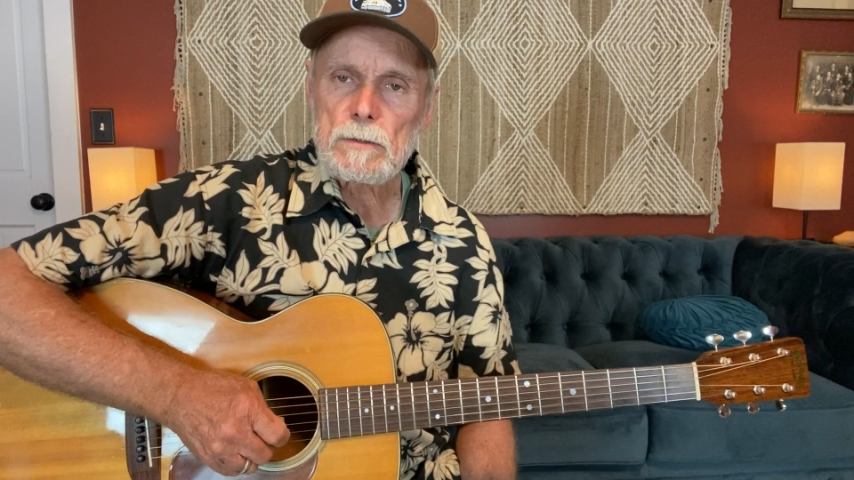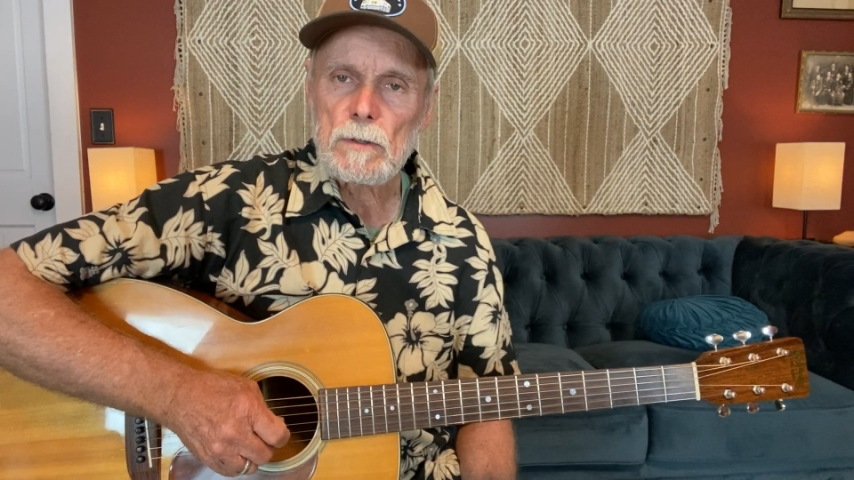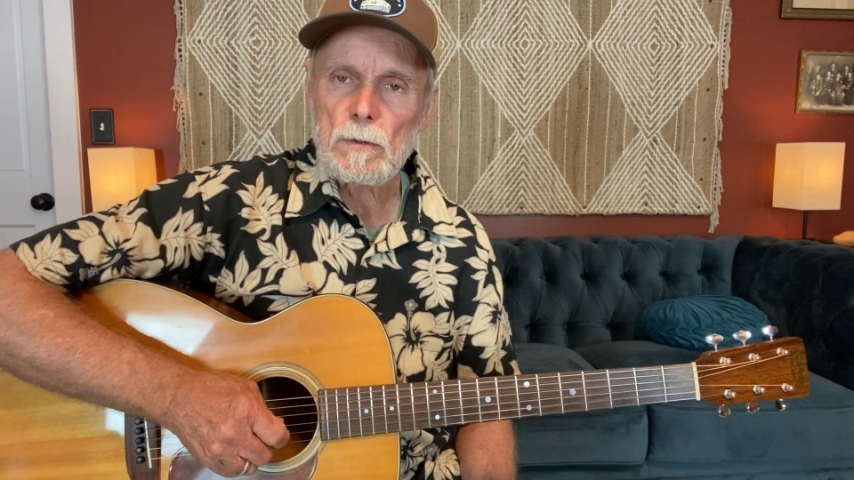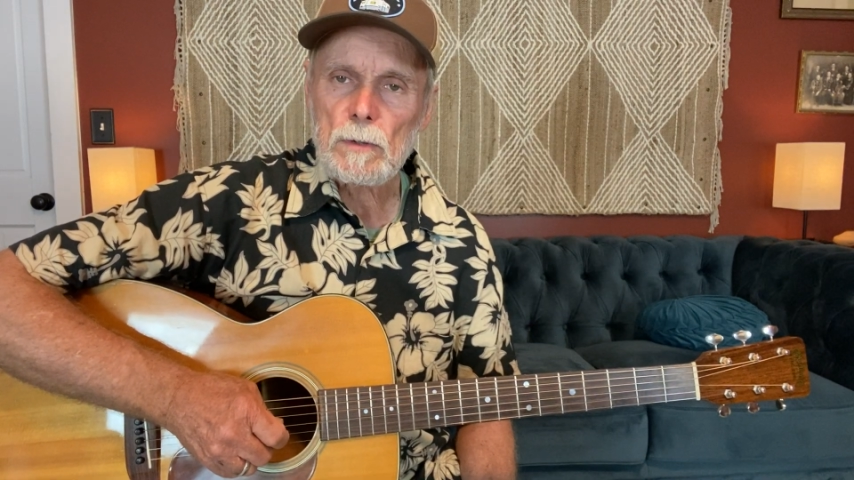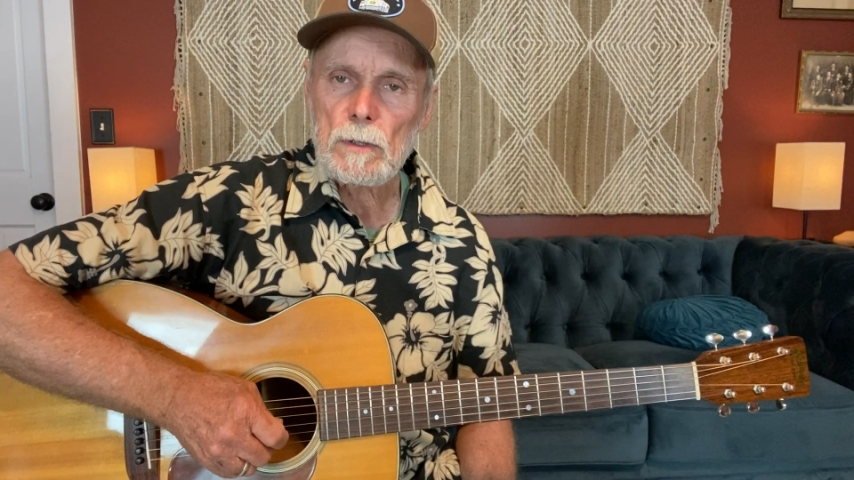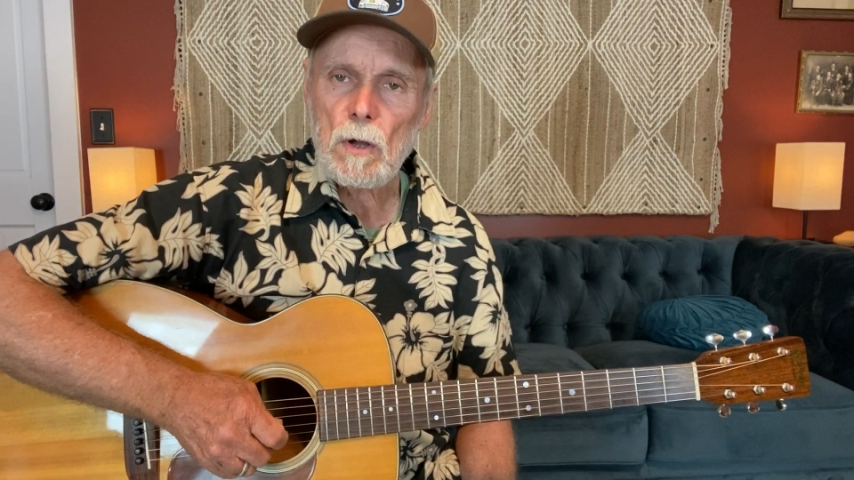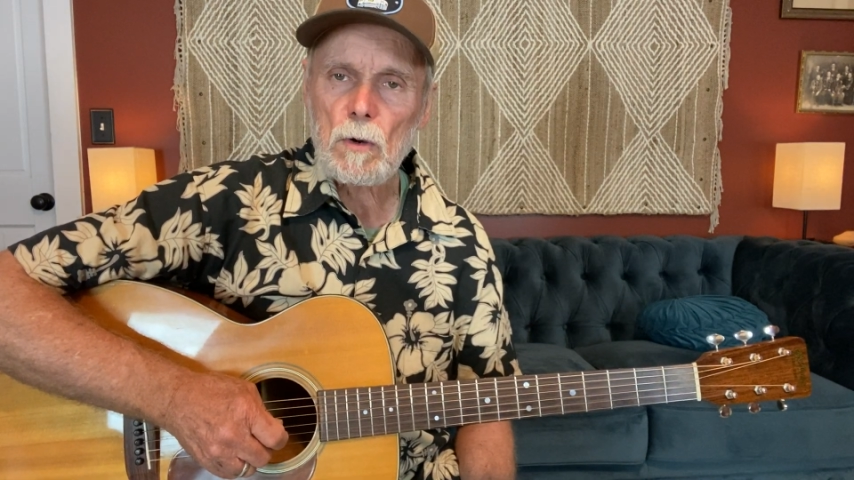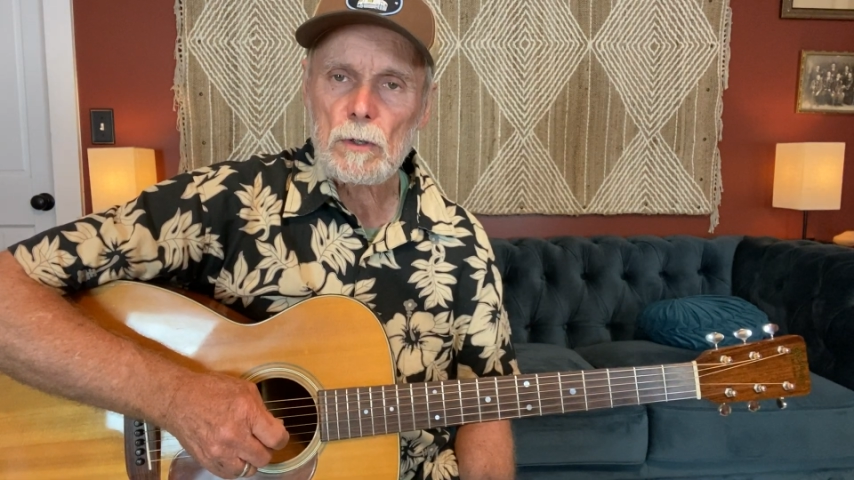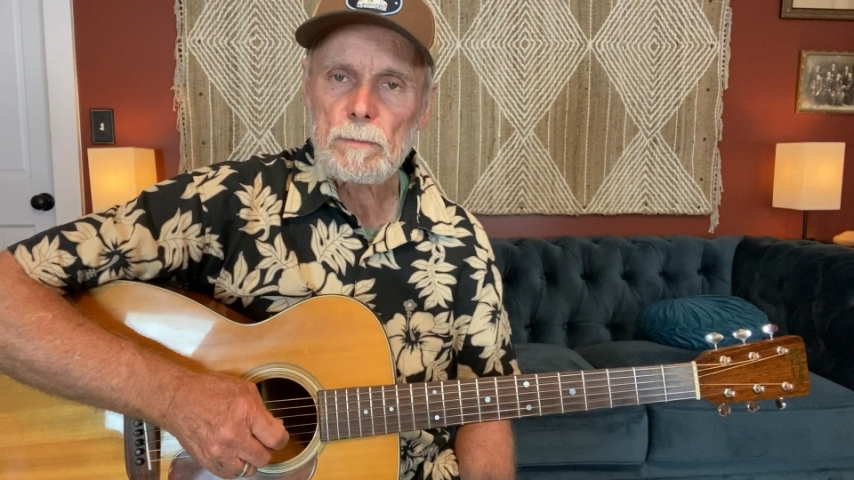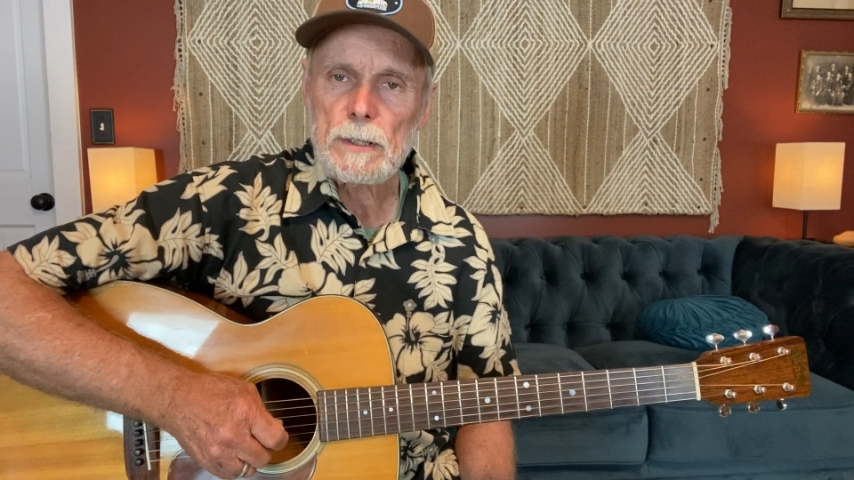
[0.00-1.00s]

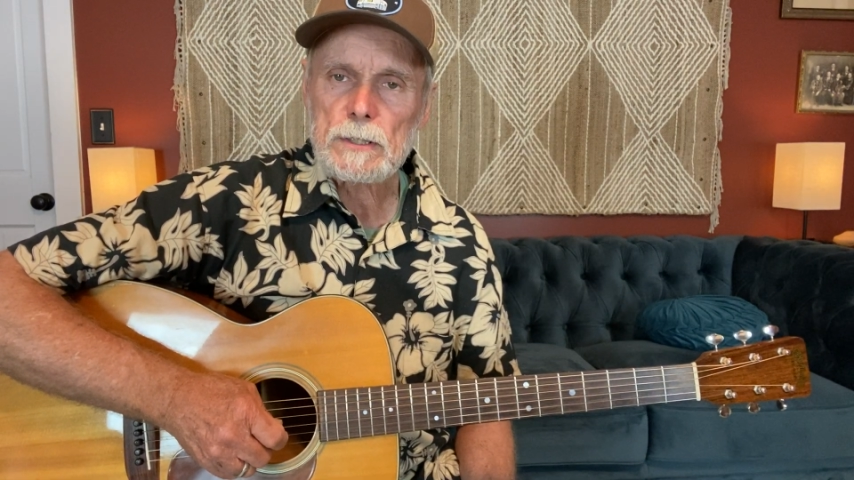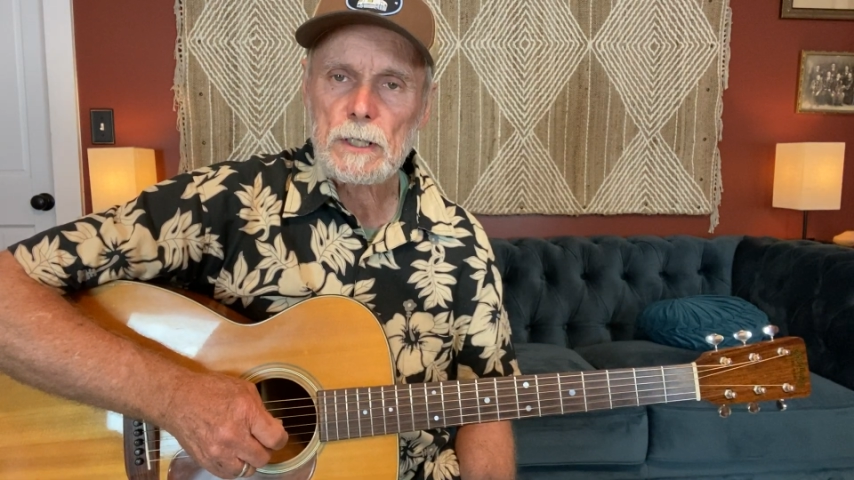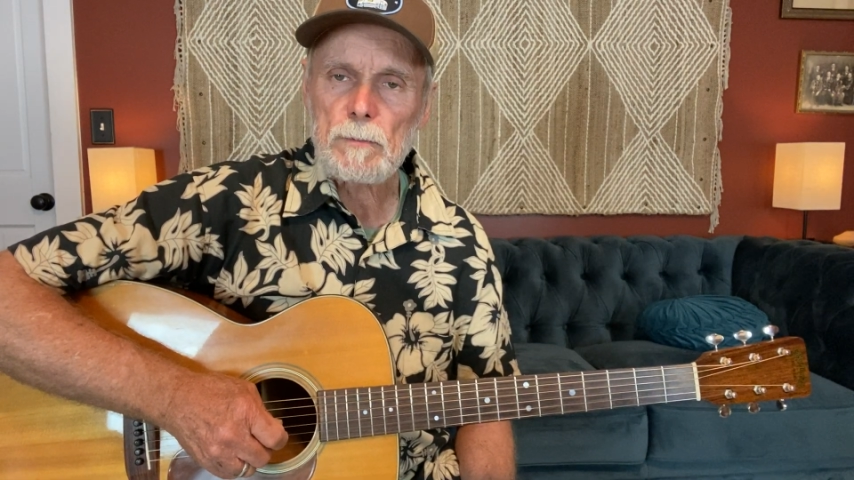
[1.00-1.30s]
longer, plays it a